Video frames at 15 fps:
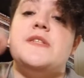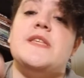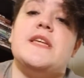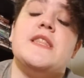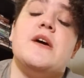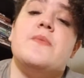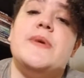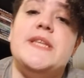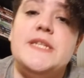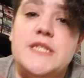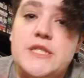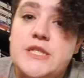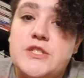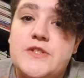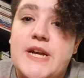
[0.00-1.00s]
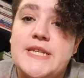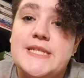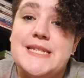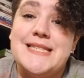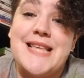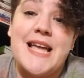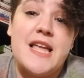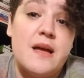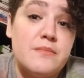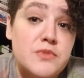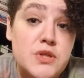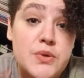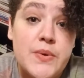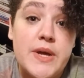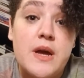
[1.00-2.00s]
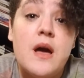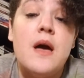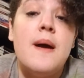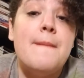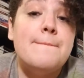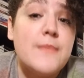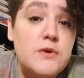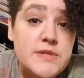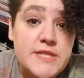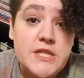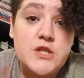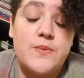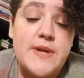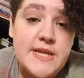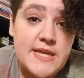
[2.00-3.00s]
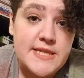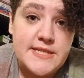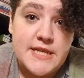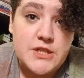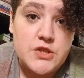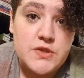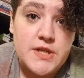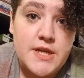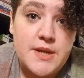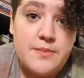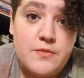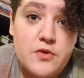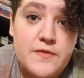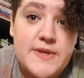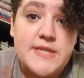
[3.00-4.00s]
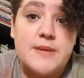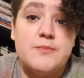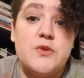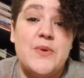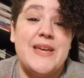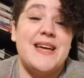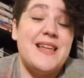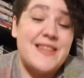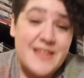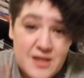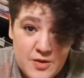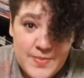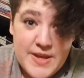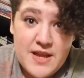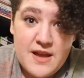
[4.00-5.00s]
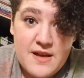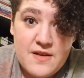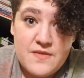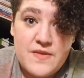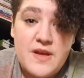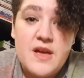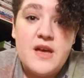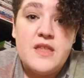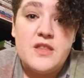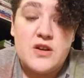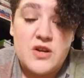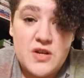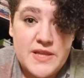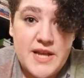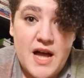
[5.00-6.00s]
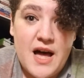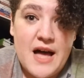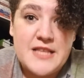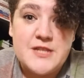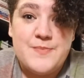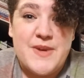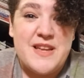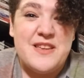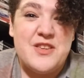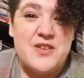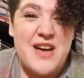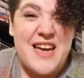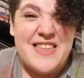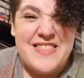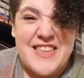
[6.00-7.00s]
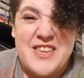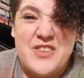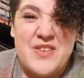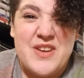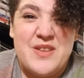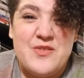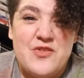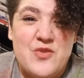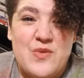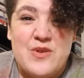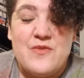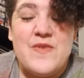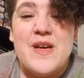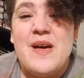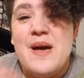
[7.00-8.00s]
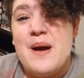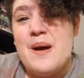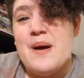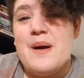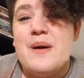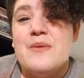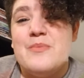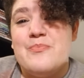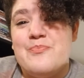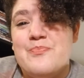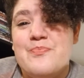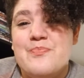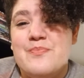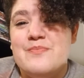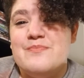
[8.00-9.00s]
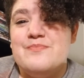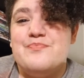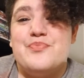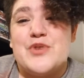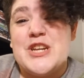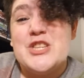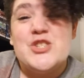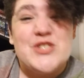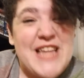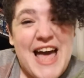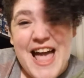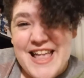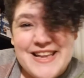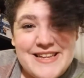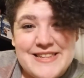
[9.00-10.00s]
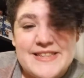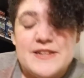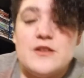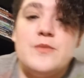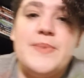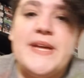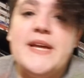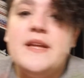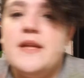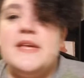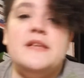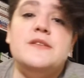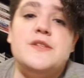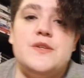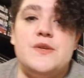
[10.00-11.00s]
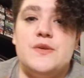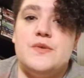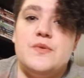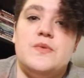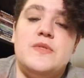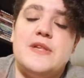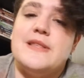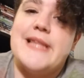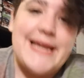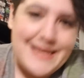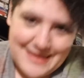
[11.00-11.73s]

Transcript: thing that we need to address is that I'm doing mostly 20th century movies. I'm doing a little bit of the early aughts, but I think you can sort of bridge that a little bit into the late